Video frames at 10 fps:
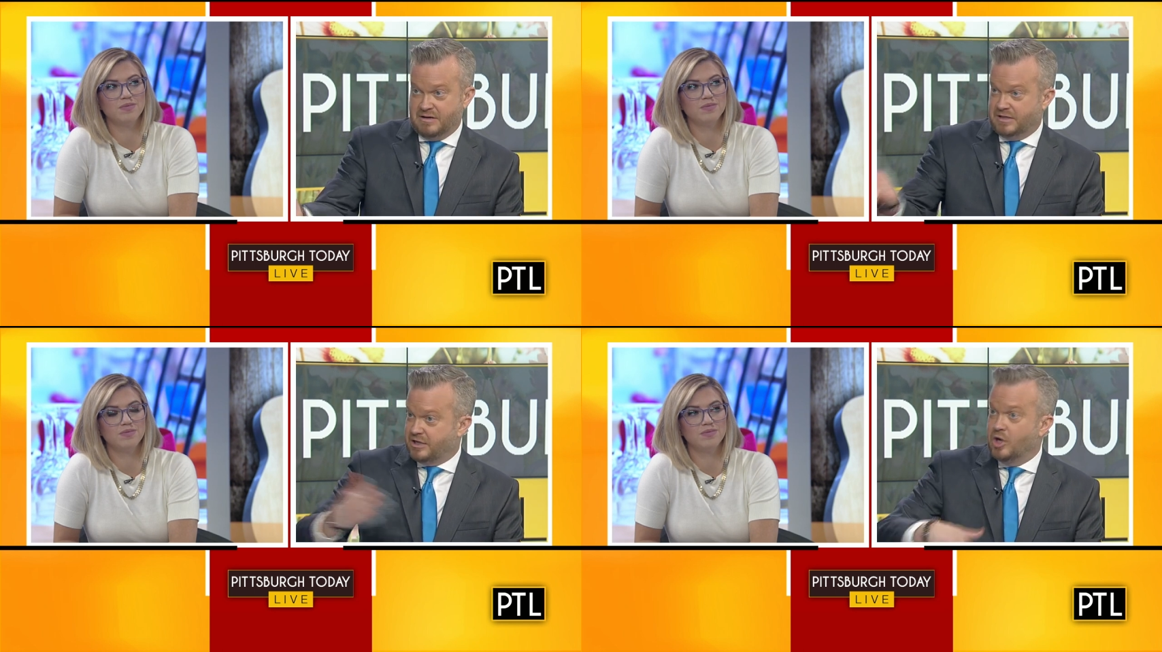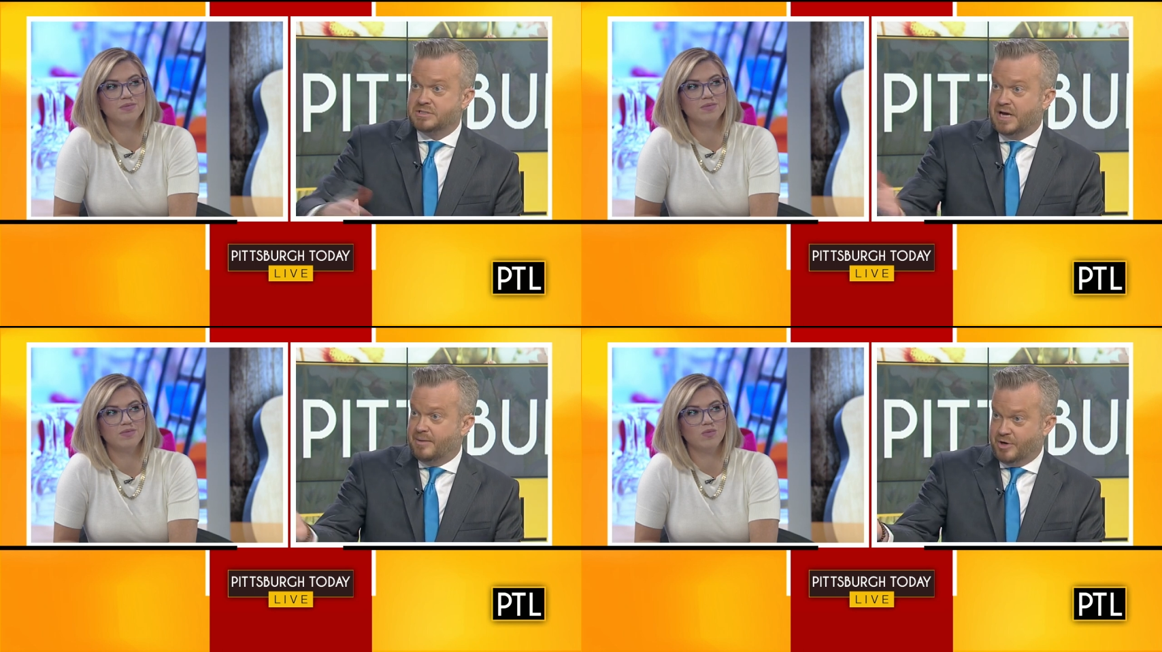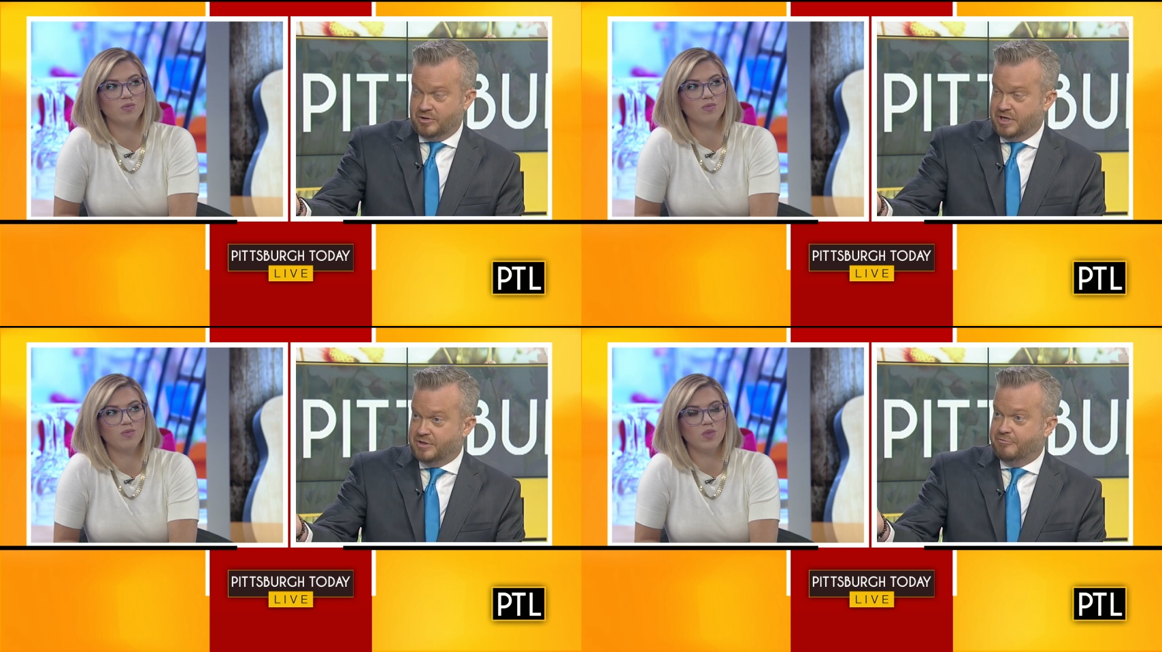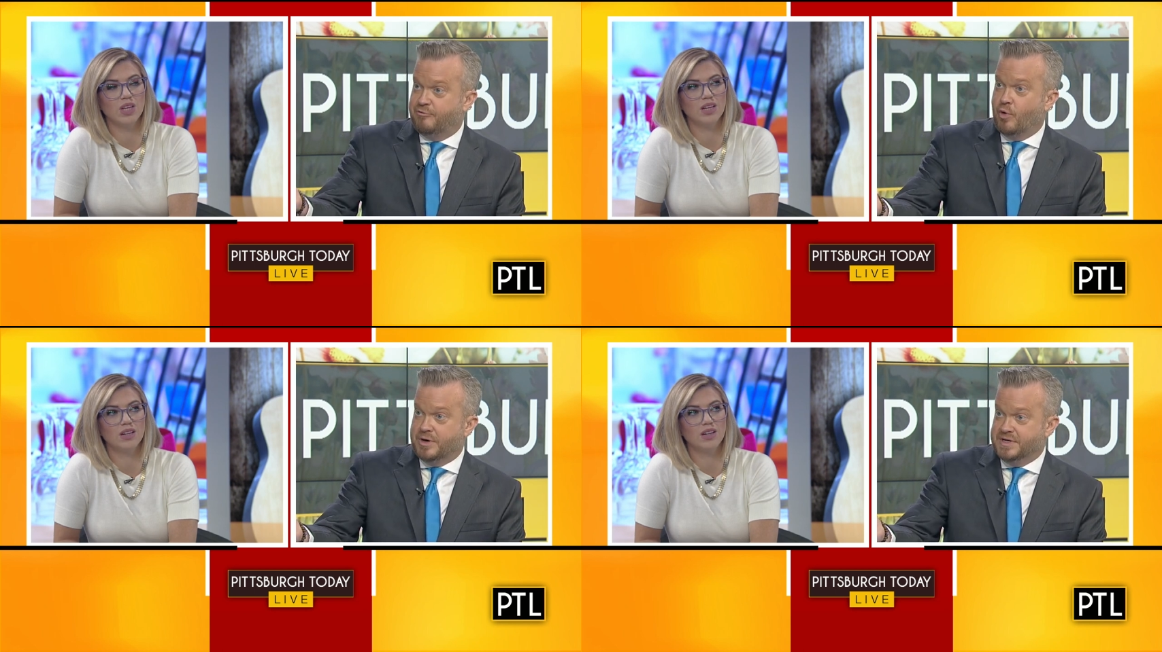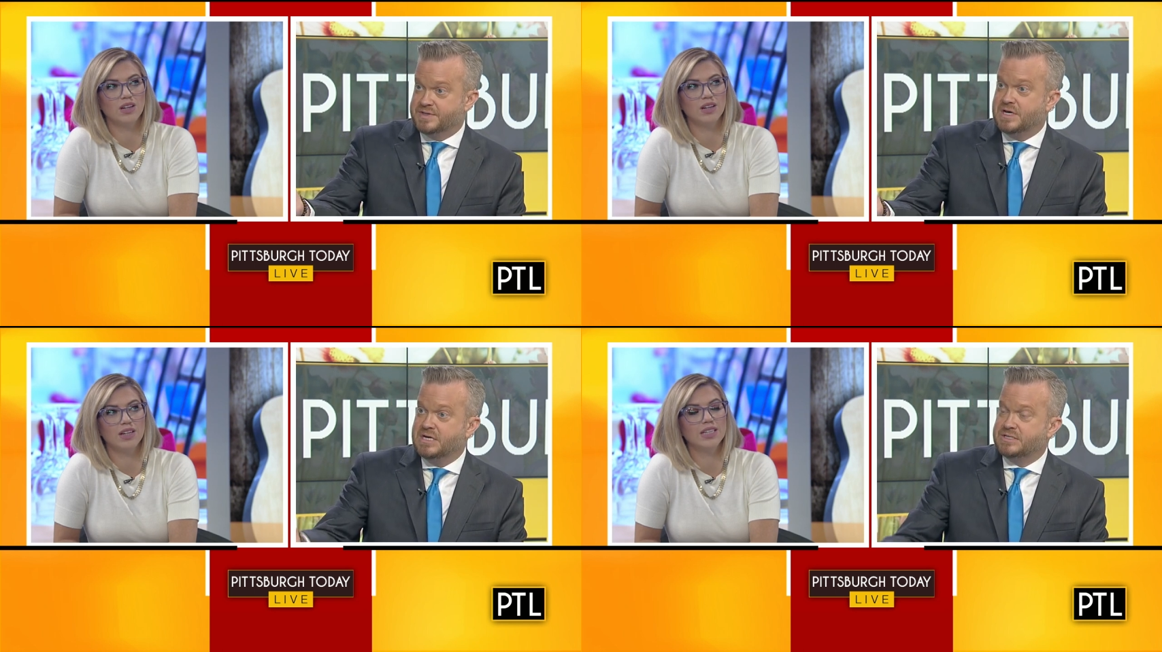Speaker 1: like a long time ago, like in the 40s,
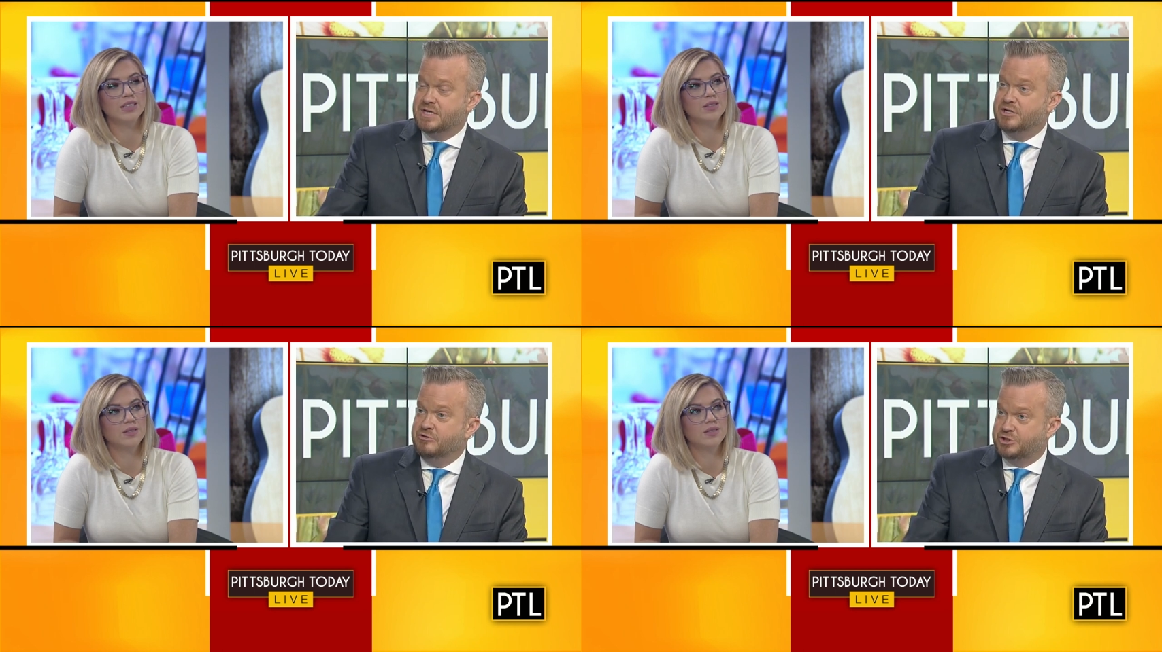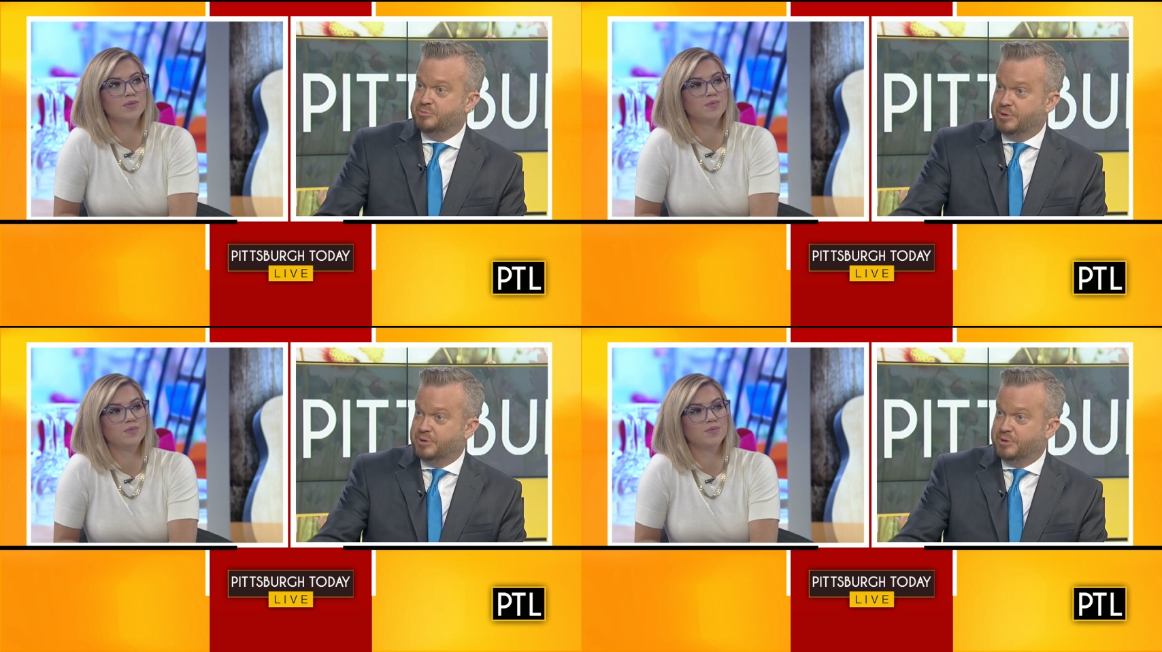said you should